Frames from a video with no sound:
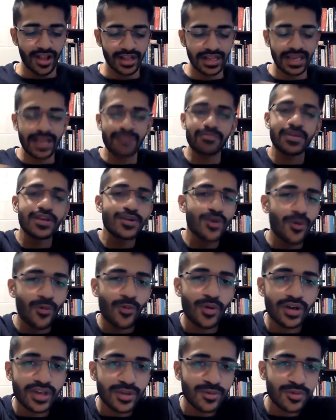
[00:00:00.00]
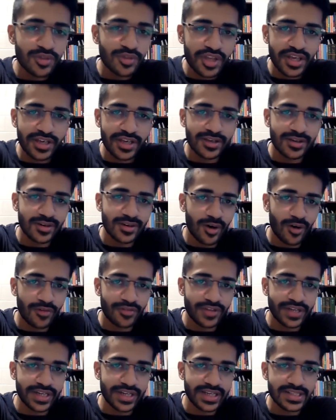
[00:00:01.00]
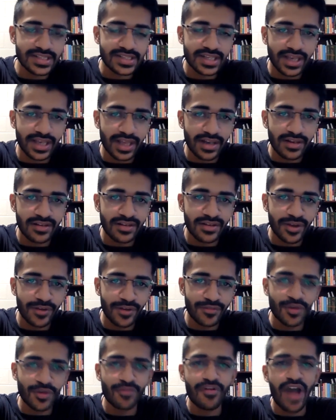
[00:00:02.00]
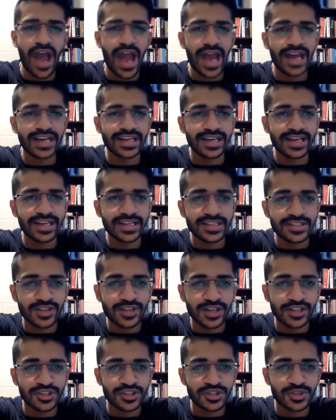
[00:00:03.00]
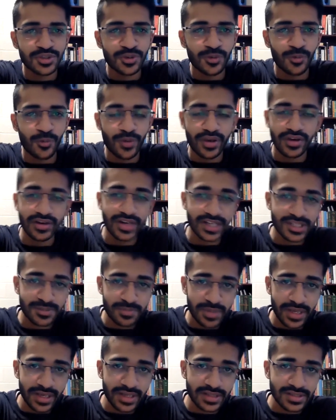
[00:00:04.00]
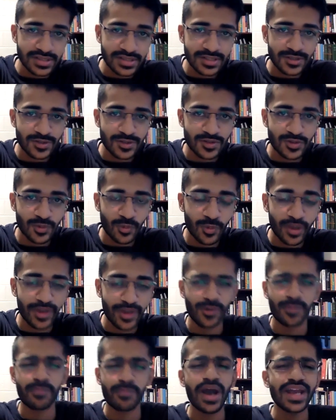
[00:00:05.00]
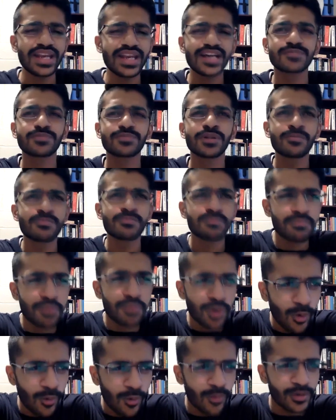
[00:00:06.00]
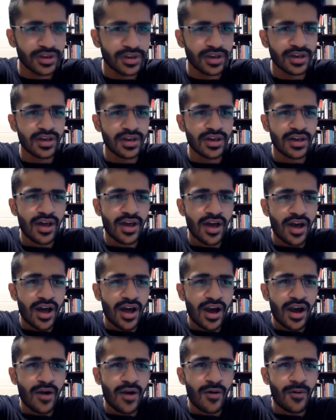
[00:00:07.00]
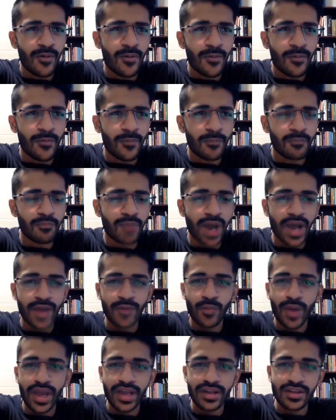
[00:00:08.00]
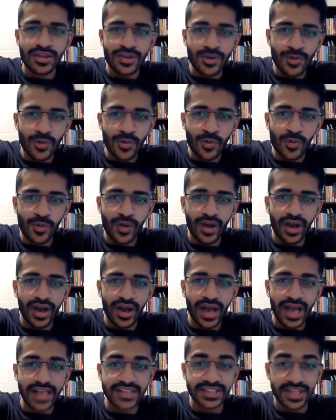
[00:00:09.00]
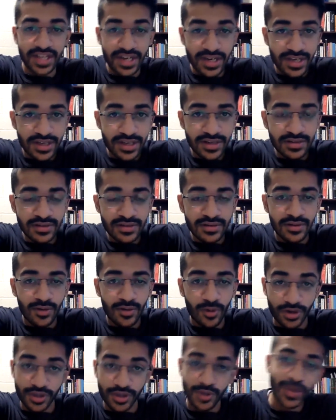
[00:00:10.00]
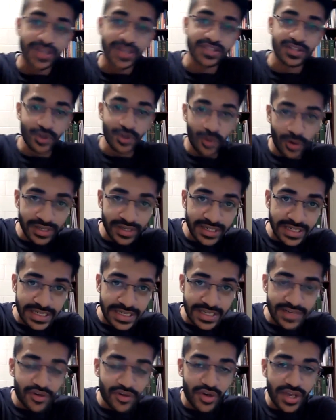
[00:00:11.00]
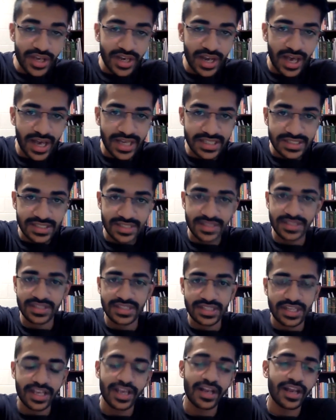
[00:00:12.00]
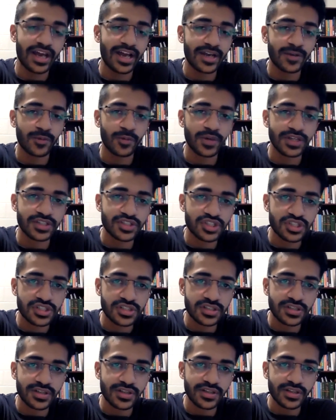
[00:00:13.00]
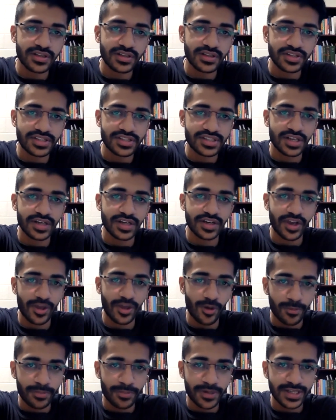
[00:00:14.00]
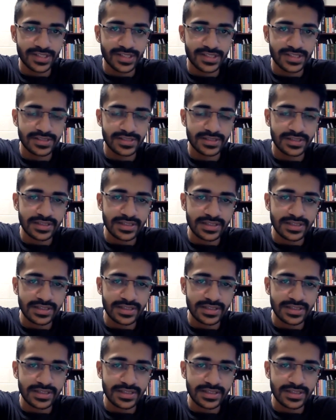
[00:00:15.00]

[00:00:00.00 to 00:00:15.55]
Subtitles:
Let me know what you think of India's scale, if you've had any such weird experiences where your mind has been blown by where you as an Indian or you as a non-Indian realized the scale at which this country operates.